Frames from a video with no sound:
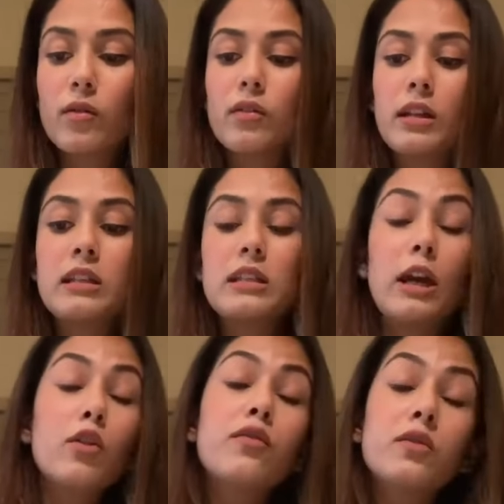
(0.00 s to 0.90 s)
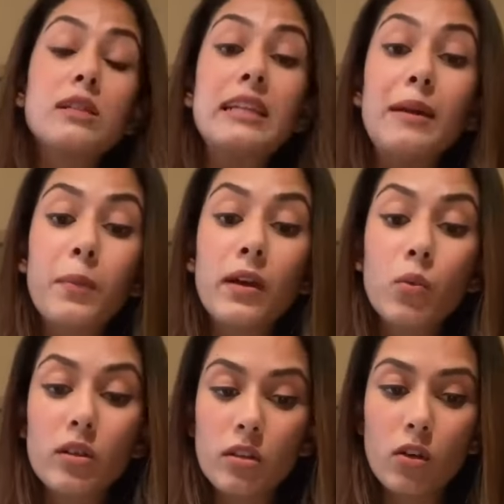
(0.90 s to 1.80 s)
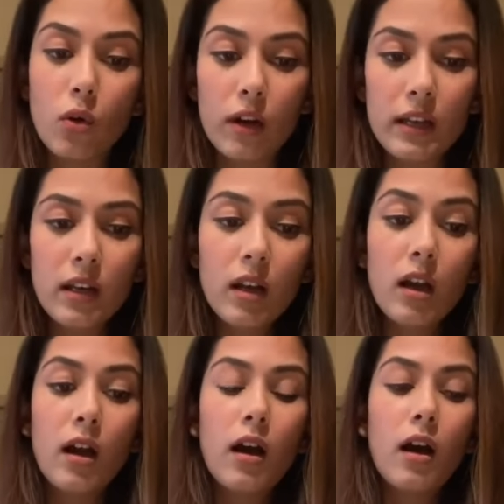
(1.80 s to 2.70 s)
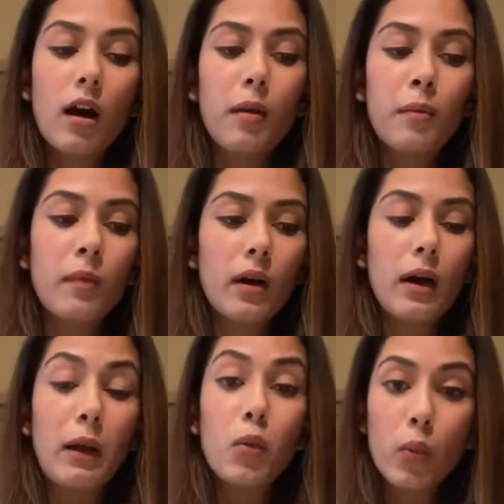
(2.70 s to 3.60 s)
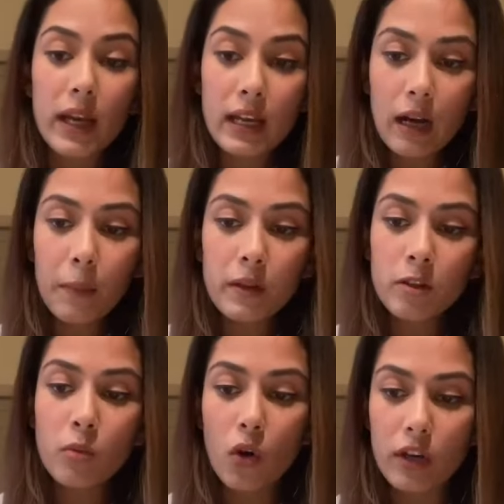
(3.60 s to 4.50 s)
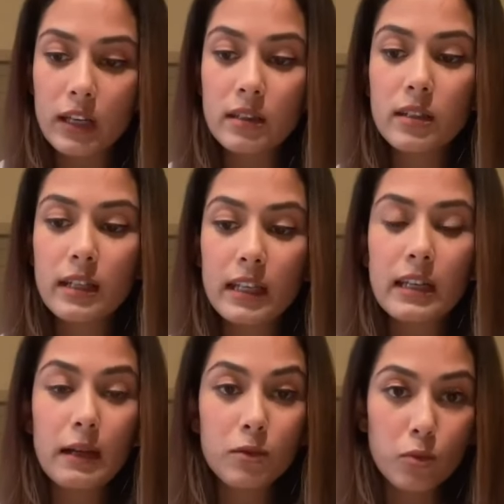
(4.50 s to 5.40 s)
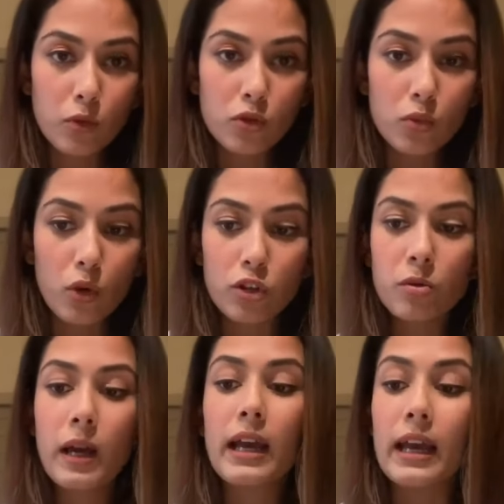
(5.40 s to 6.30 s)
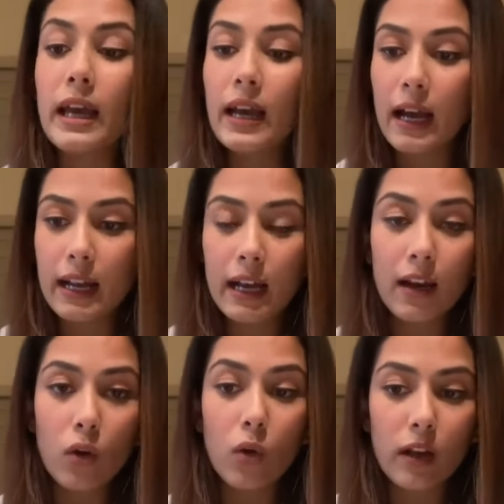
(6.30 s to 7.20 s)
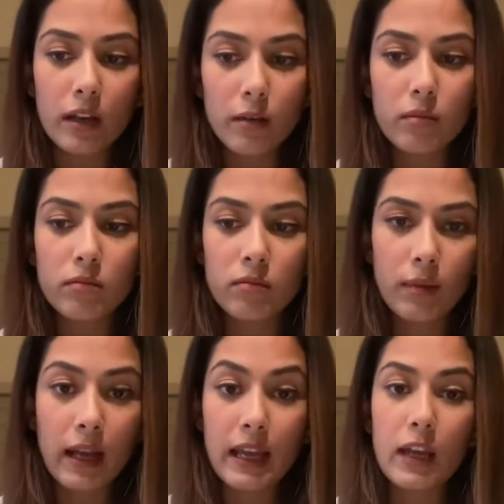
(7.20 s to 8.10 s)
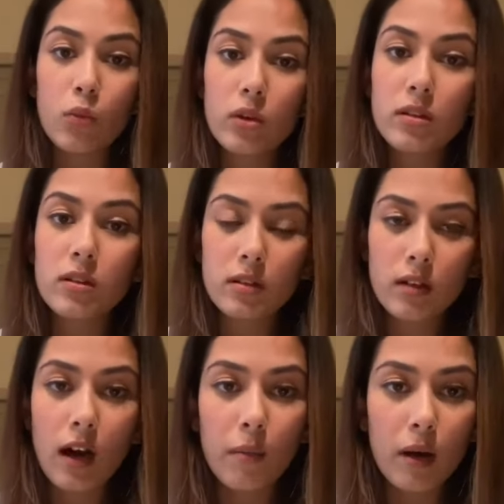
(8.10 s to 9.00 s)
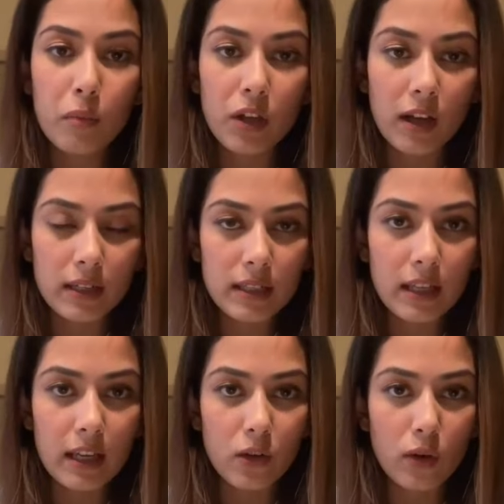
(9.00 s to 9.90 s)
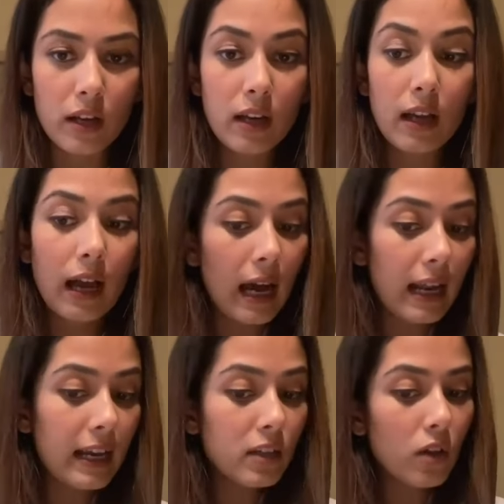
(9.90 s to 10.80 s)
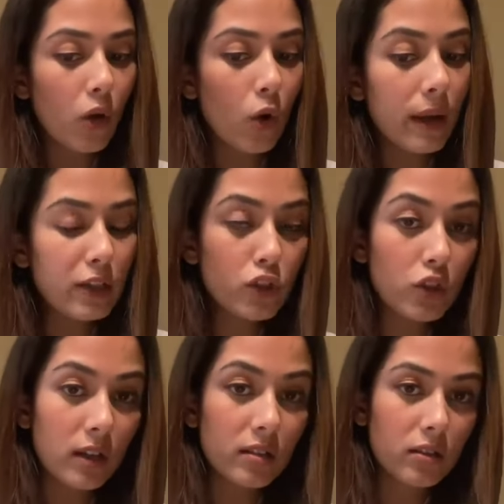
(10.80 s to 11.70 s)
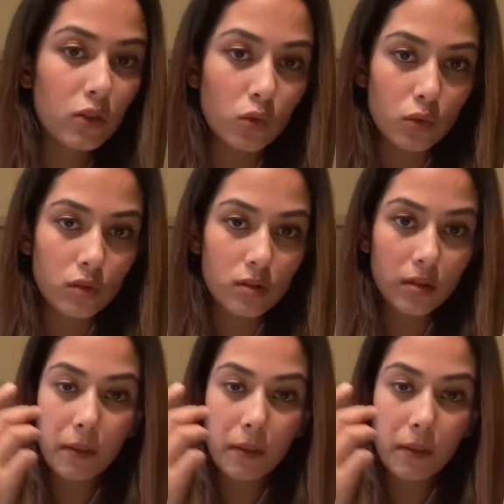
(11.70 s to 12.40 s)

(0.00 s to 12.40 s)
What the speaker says: instead of sleeping with the oil, I wake up in the morning, the day that I'm supposed to wash my hair, and I oil my hair with Kama Burgundy hair oil, and I oil just the roots.